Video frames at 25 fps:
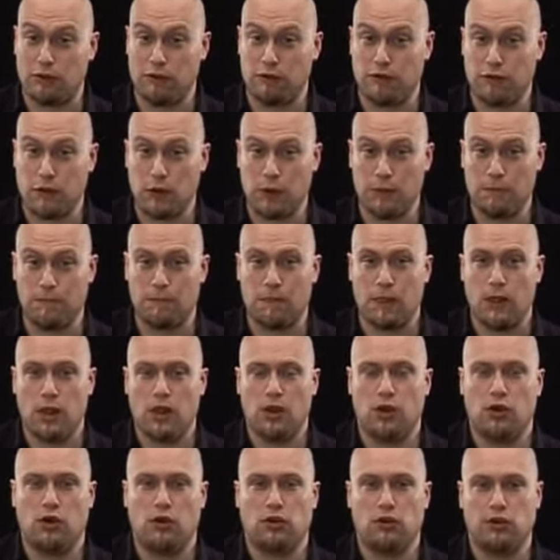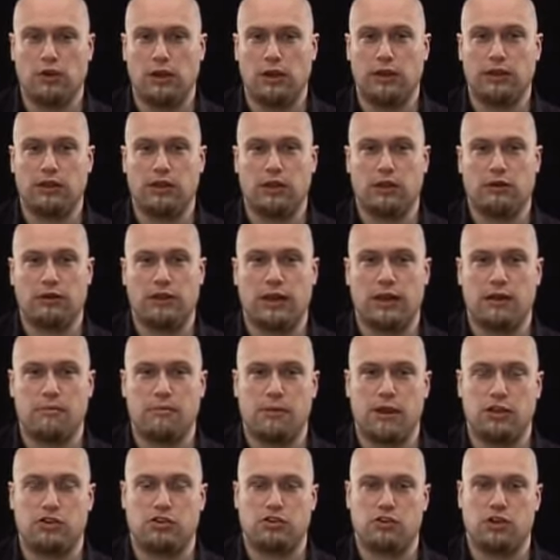foot, or get a
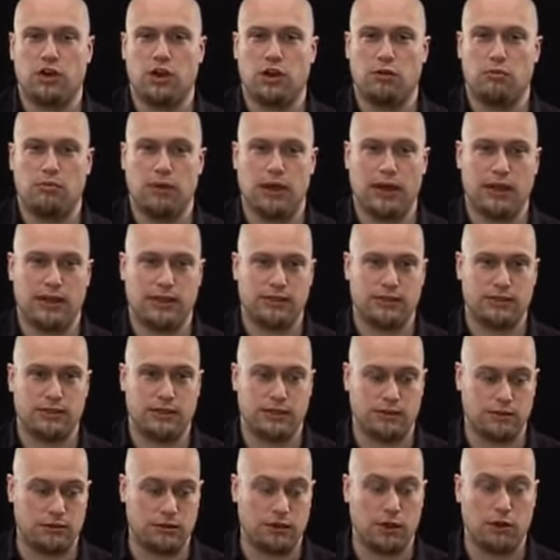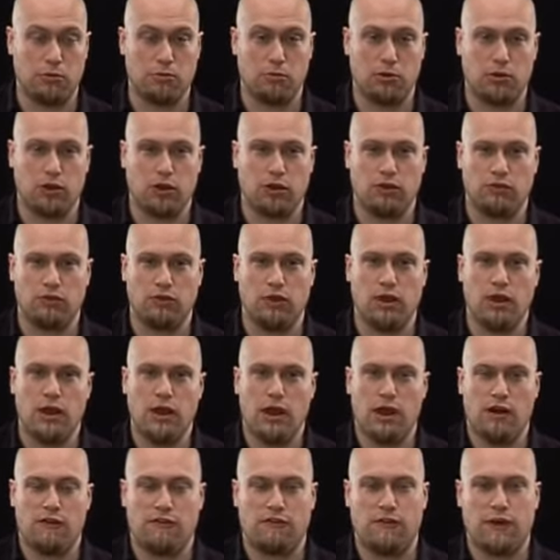metronome and put it on
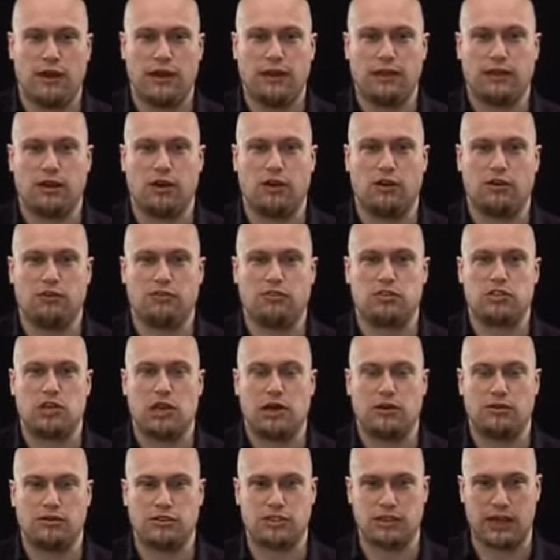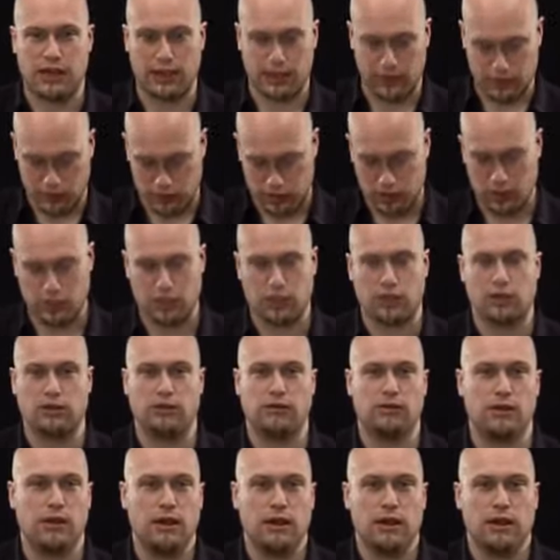a fairly kind of slow setting, just so you
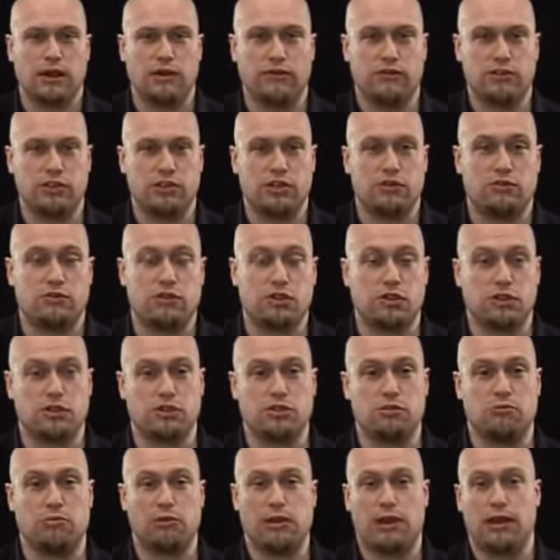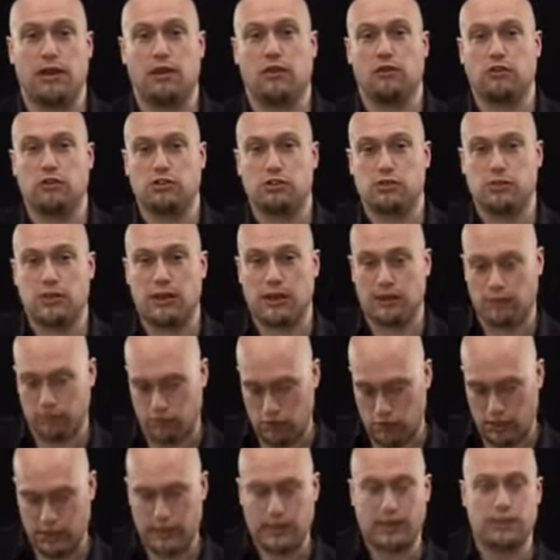can give yourself a chance to play along to it and
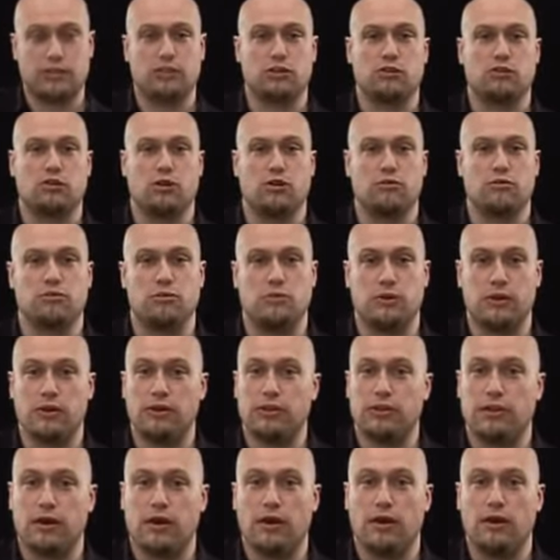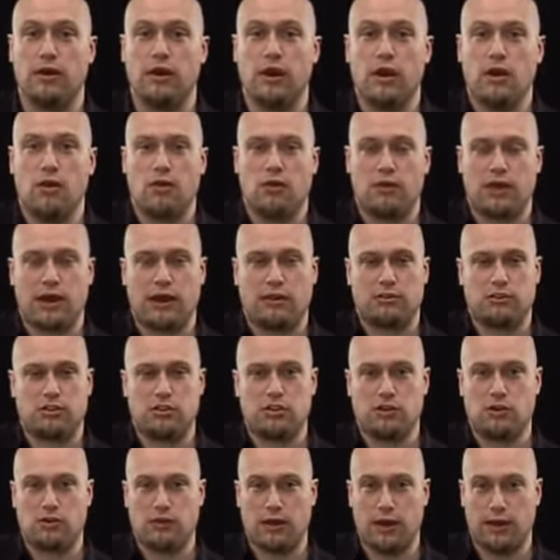really get to grips with how to
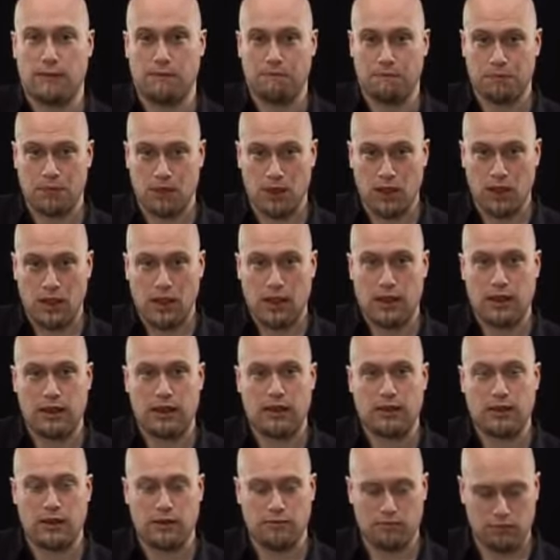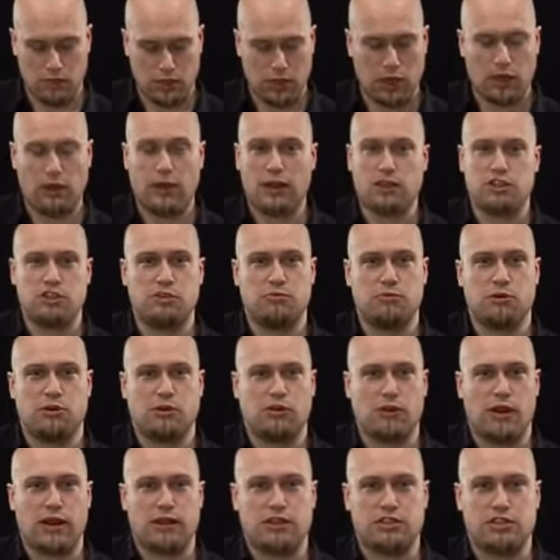do that. And then as you
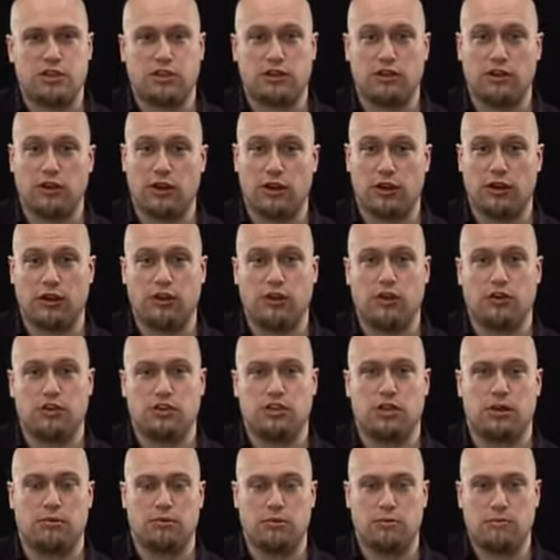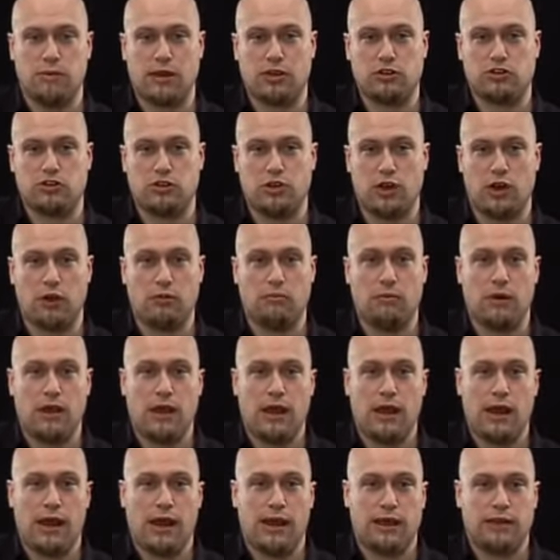progress, you can kind of notch up the metronome,
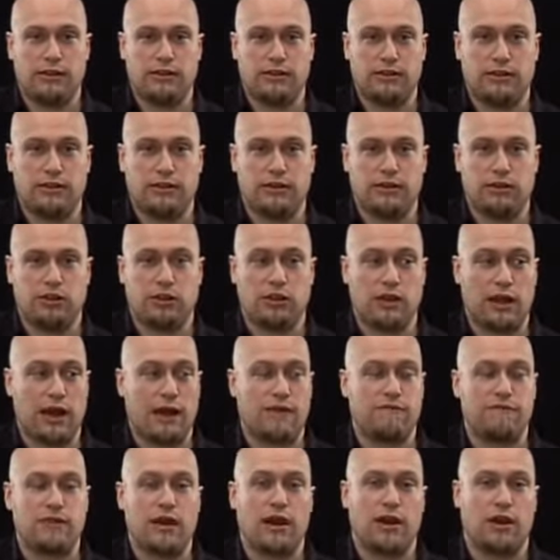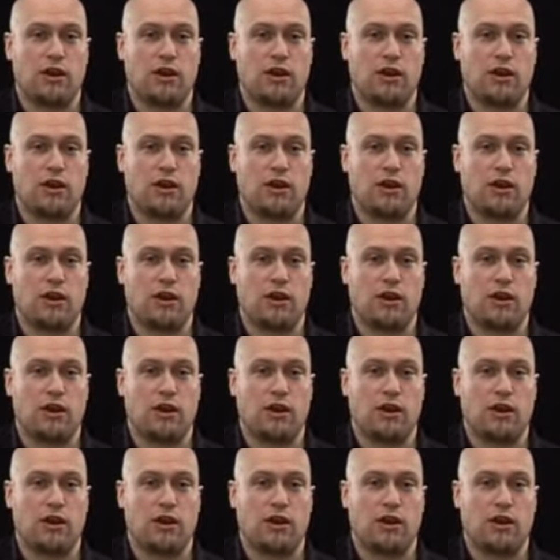and you could have that